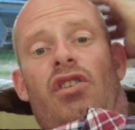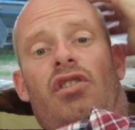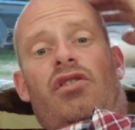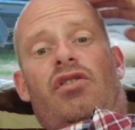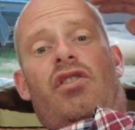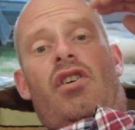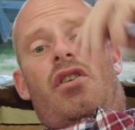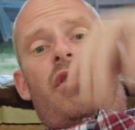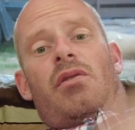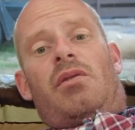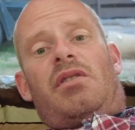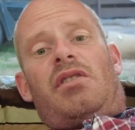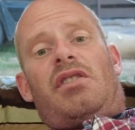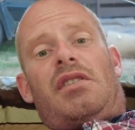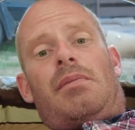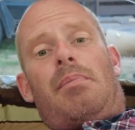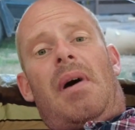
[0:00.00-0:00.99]
So
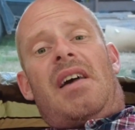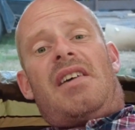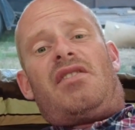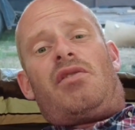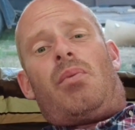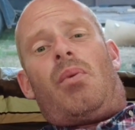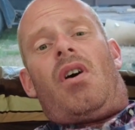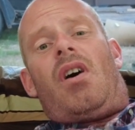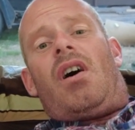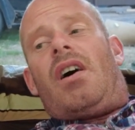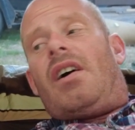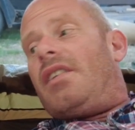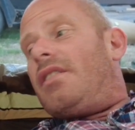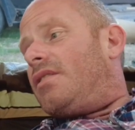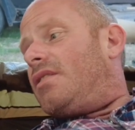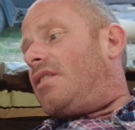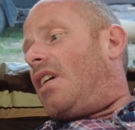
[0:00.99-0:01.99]

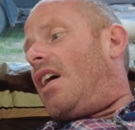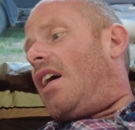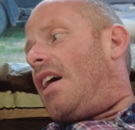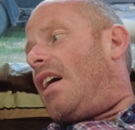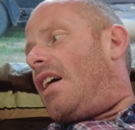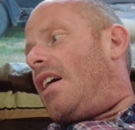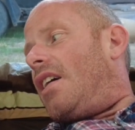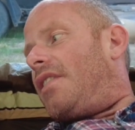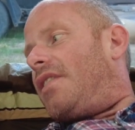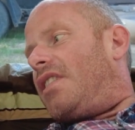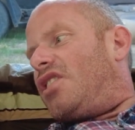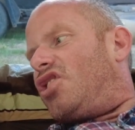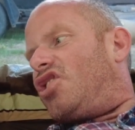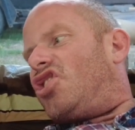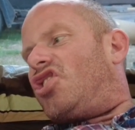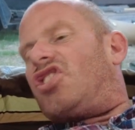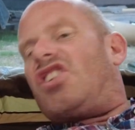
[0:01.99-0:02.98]
space-wise, the
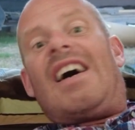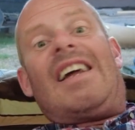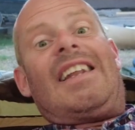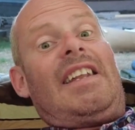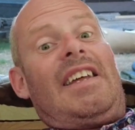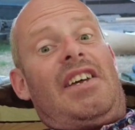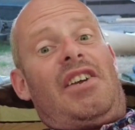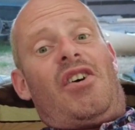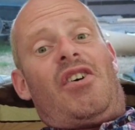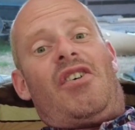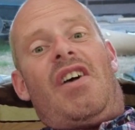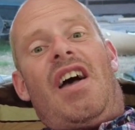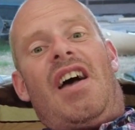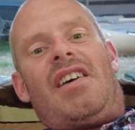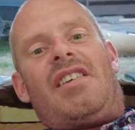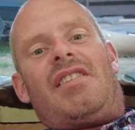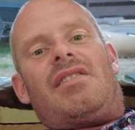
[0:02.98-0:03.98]
Stiletto
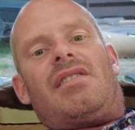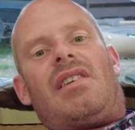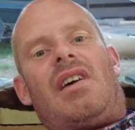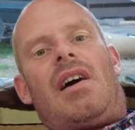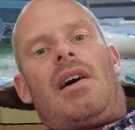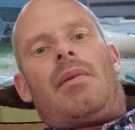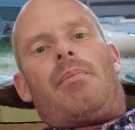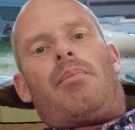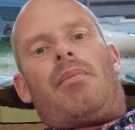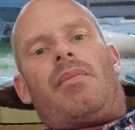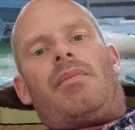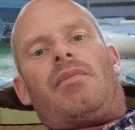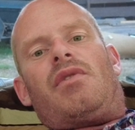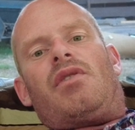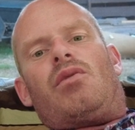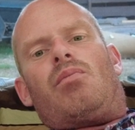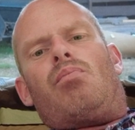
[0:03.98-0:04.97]
has
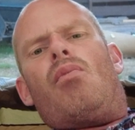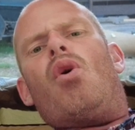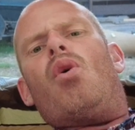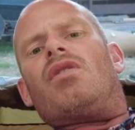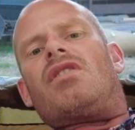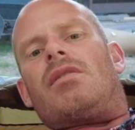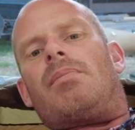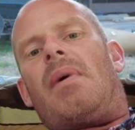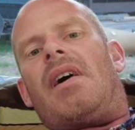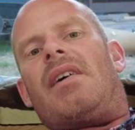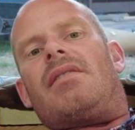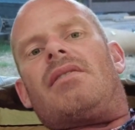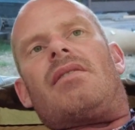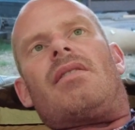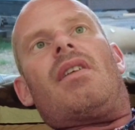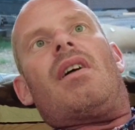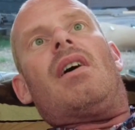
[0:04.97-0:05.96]
more
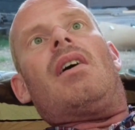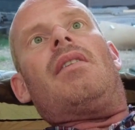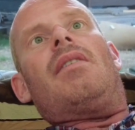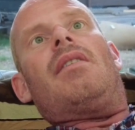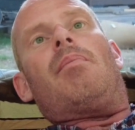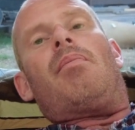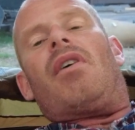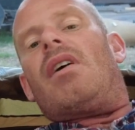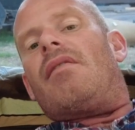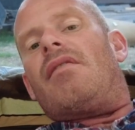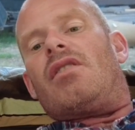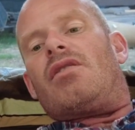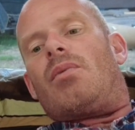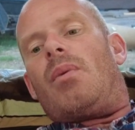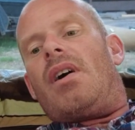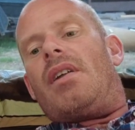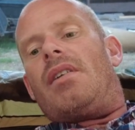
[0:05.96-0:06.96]
space than the
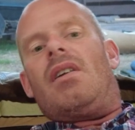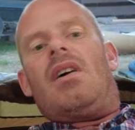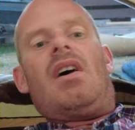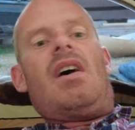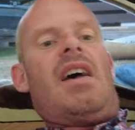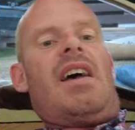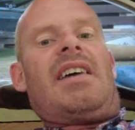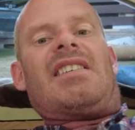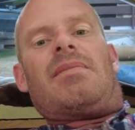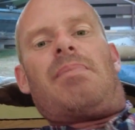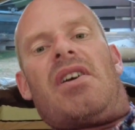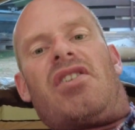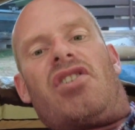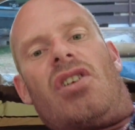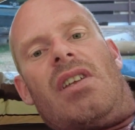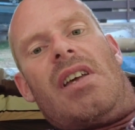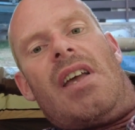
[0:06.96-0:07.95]
previous one,
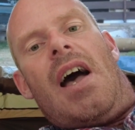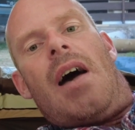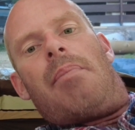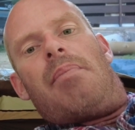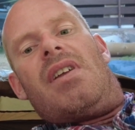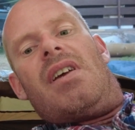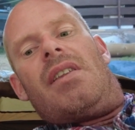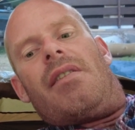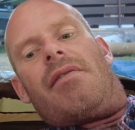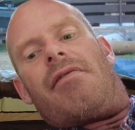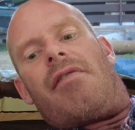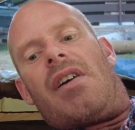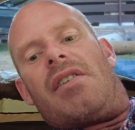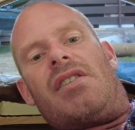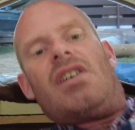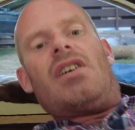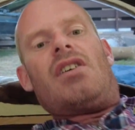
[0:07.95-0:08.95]
especially up near the
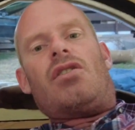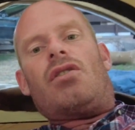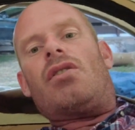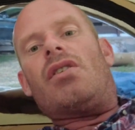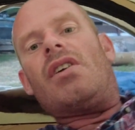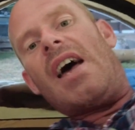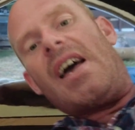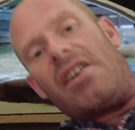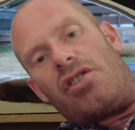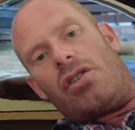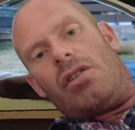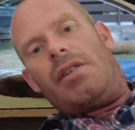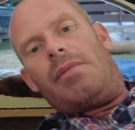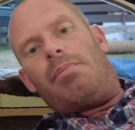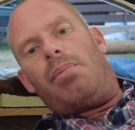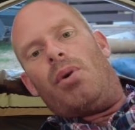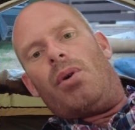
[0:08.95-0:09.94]
front here. You could
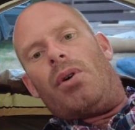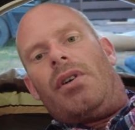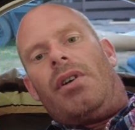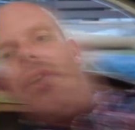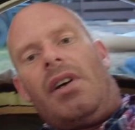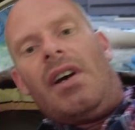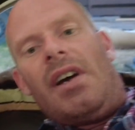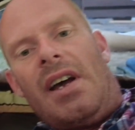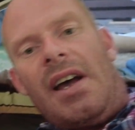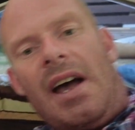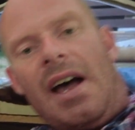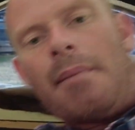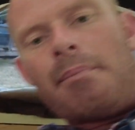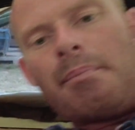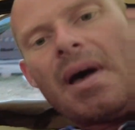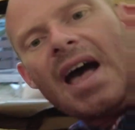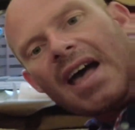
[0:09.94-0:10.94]
actually put
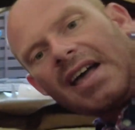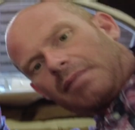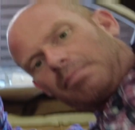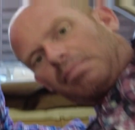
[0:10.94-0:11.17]
a bag